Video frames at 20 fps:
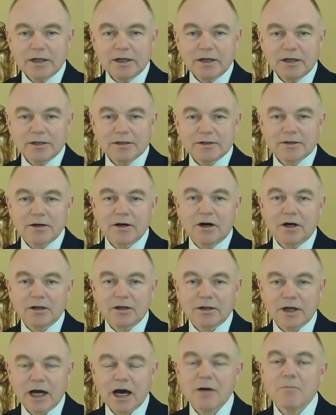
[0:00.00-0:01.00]
has got
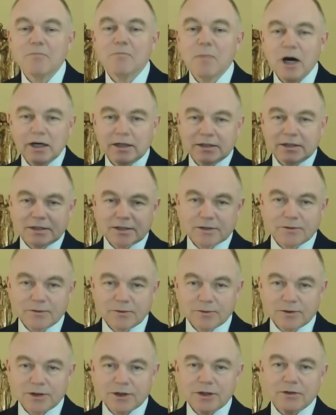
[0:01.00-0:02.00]
amongst
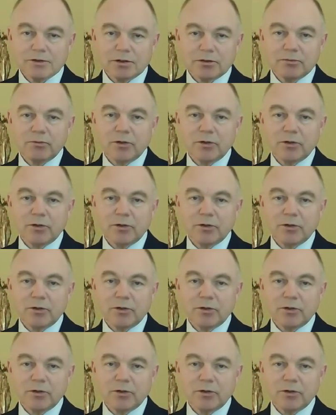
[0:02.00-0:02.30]
school children